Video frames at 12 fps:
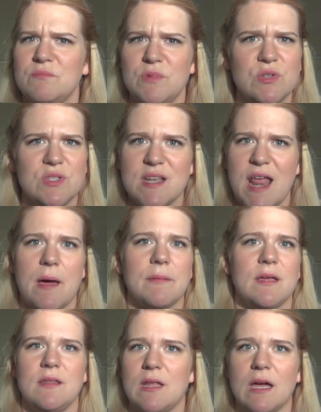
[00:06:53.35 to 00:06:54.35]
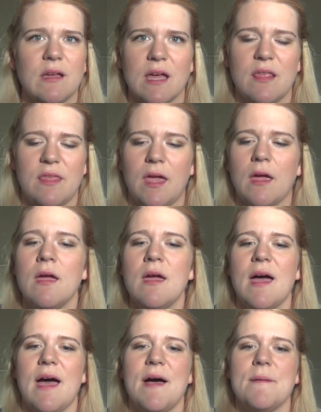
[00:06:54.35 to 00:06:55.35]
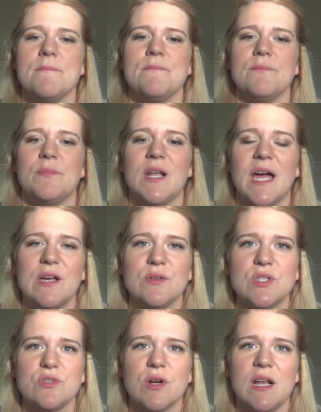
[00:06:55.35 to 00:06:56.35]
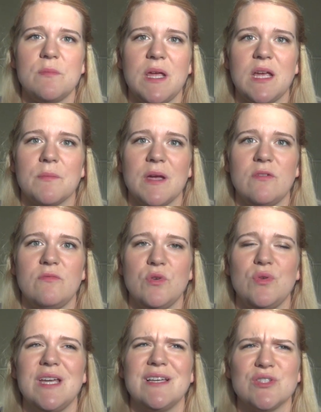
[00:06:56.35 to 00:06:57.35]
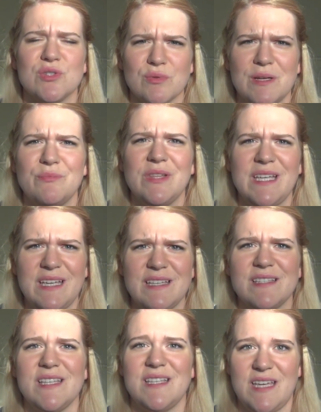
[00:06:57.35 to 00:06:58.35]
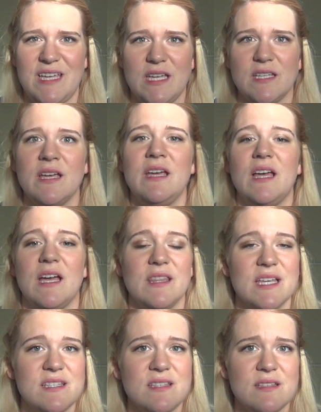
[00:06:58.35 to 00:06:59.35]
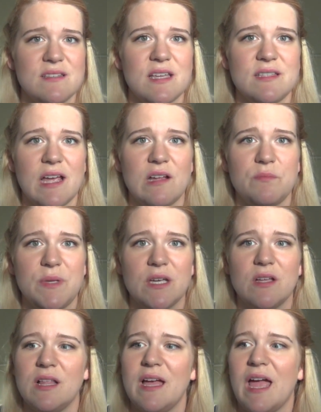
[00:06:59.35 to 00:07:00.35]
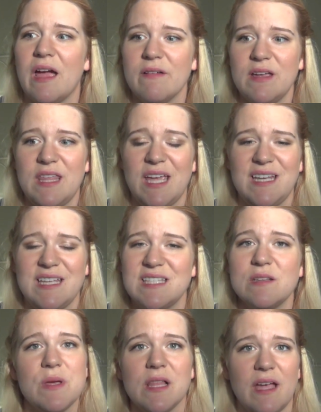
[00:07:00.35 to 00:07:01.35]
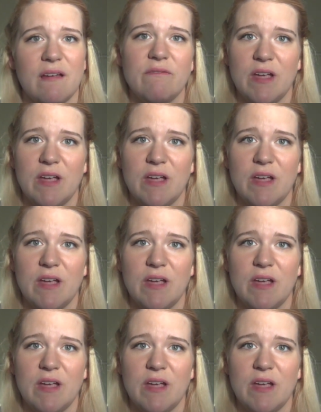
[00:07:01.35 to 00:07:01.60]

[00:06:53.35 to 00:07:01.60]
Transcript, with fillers: use the napkin, that kind of thing. But I also try to make my food extremely easy to eat. Unless it's a sit-down meal, everything needs to be like